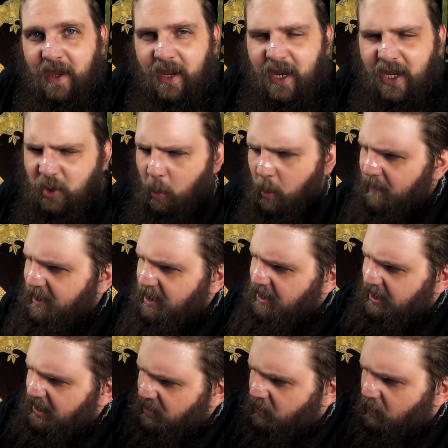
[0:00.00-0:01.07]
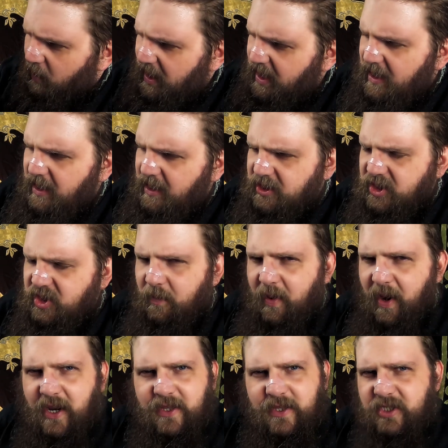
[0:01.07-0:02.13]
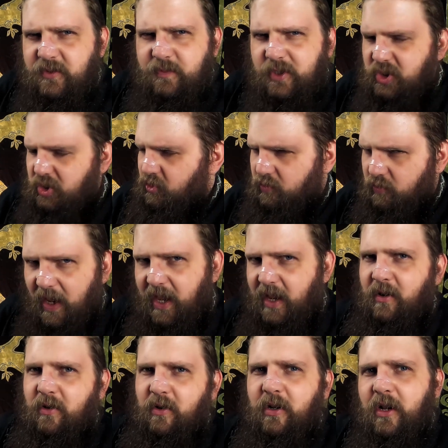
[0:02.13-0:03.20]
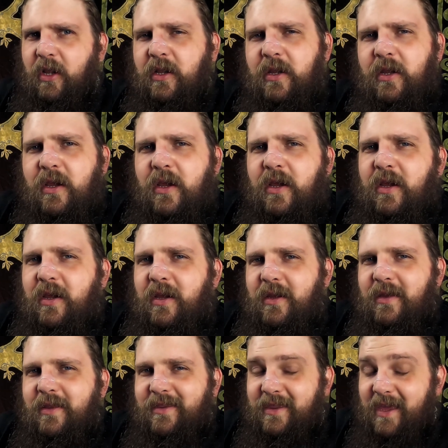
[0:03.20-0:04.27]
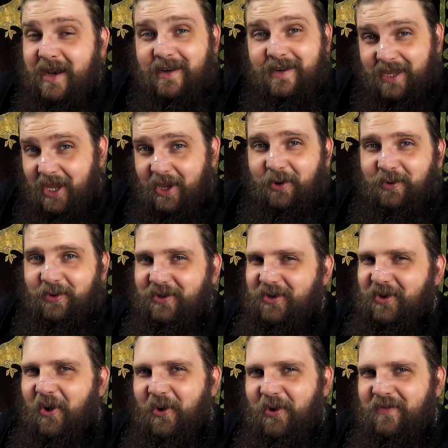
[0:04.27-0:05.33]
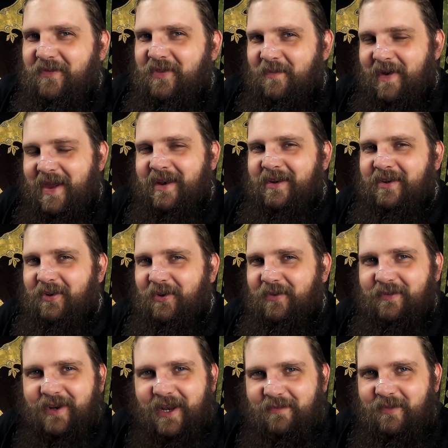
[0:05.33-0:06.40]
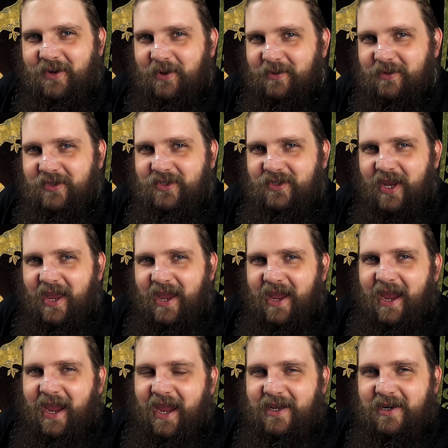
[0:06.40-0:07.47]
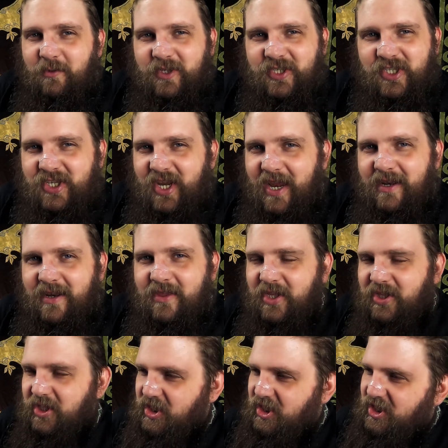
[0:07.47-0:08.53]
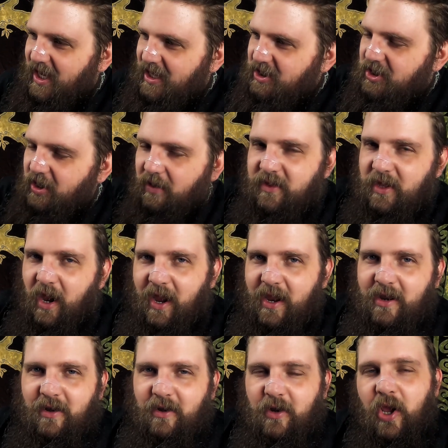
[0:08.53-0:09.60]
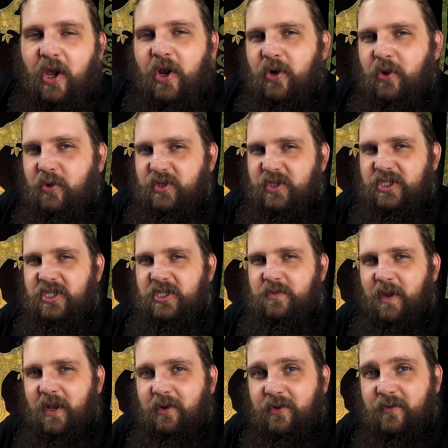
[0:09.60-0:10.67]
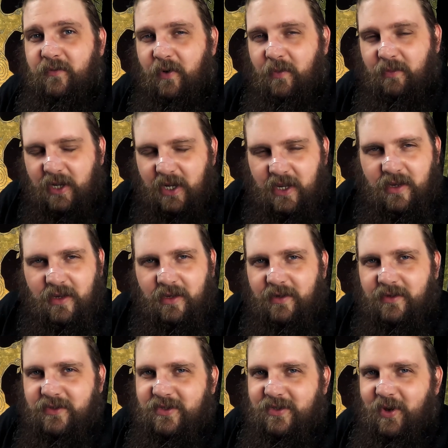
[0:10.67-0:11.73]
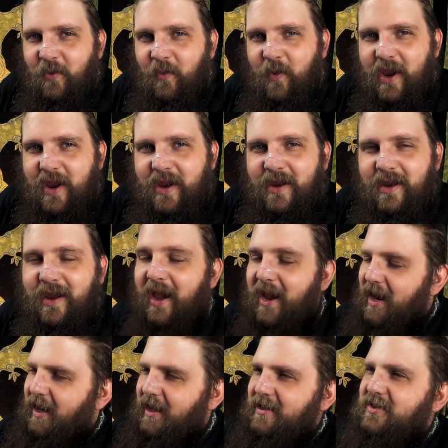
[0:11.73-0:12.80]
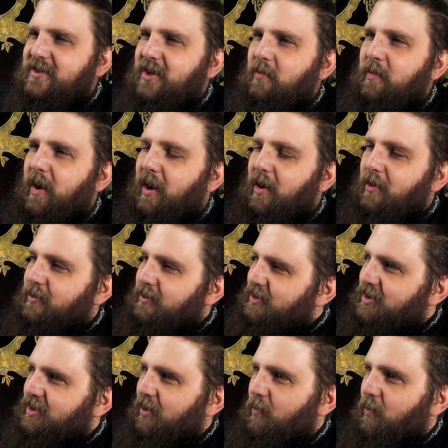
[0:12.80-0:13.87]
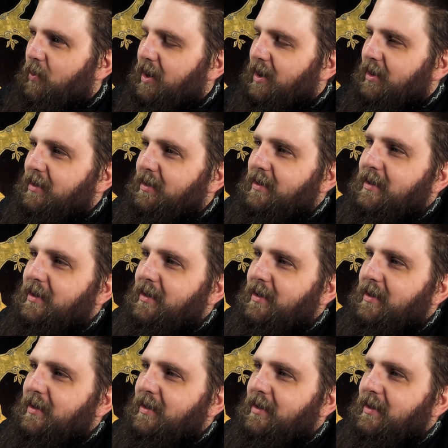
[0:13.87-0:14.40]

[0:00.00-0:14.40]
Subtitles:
And the women, enraged by this betrayal, then killed all of the men of Lemnos, and it was said that the stench of the isle could be smelt from leagues away, and somehow, someway,